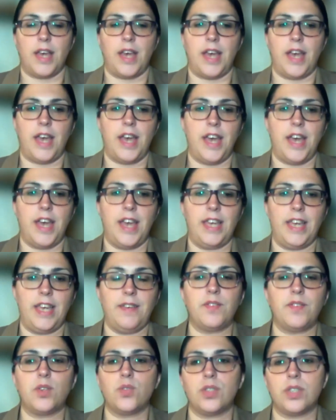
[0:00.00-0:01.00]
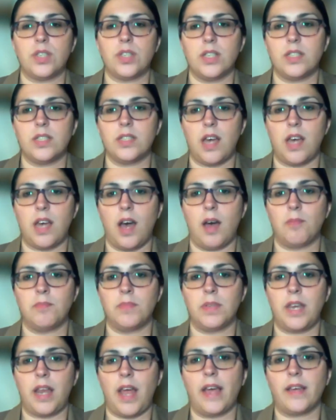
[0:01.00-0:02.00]
Uh, if you see some
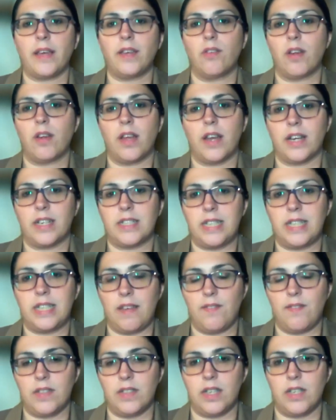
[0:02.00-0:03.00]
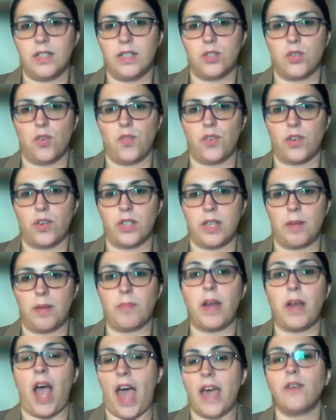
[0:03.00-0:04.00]
irregular activity, so for
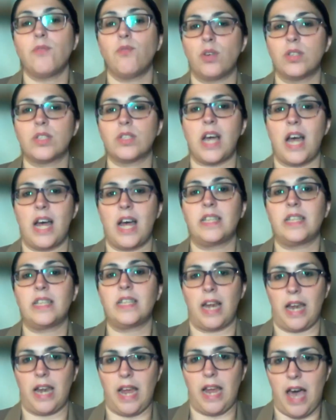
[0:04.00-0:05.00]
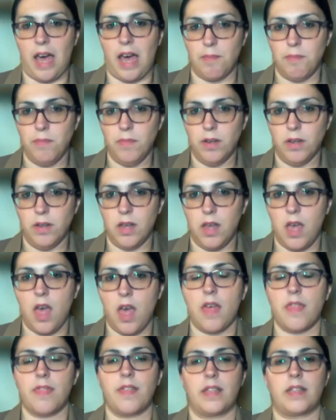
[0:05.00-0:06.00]
example, I once had an alarm
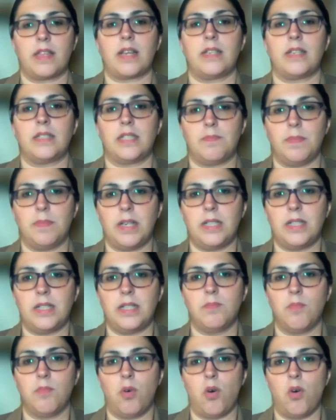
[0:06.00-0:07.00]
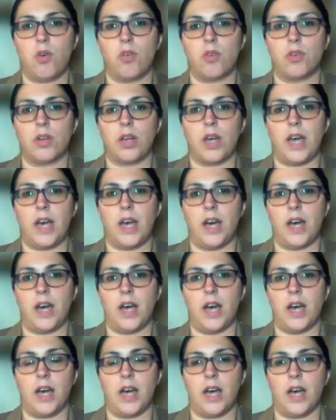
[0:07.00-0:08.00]
that transmitted more
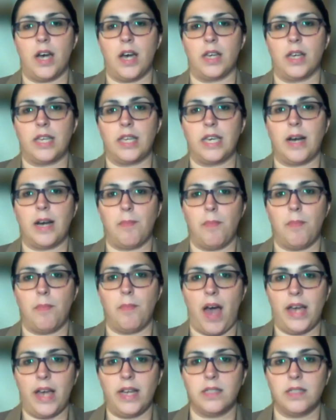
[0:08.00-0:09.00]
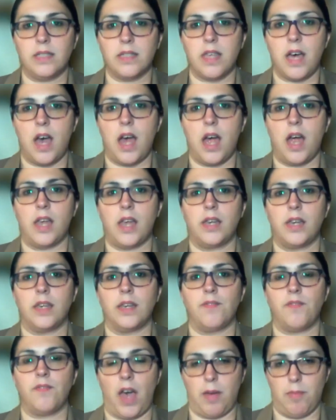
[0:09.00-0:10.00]
uh, gigabytes
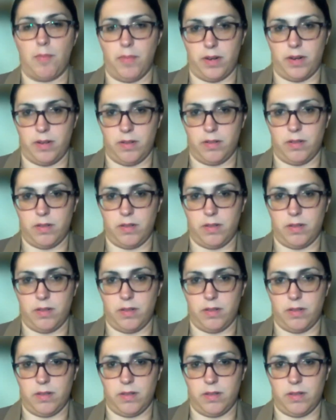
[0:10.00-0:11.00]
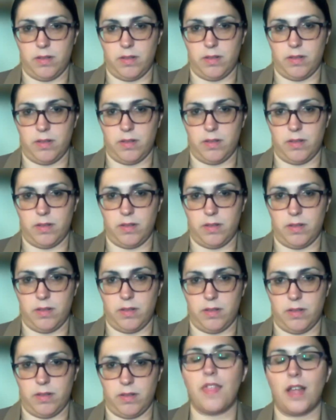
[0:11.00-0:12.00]
than Viber. I
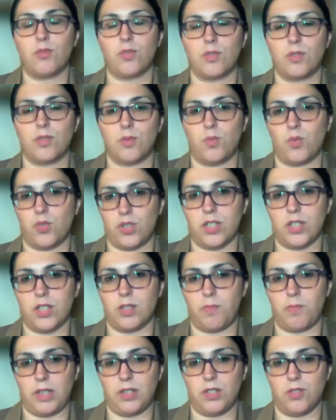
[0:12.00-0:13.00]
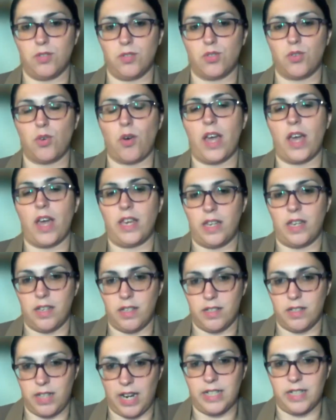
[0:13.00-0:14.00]
thought that th- that was suspicious, so
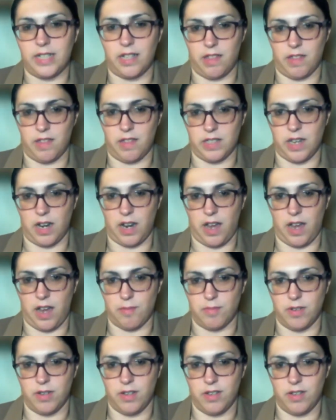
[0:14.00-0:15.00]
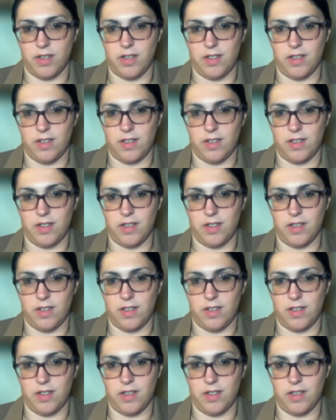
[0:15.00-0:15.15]
I deleted this alarm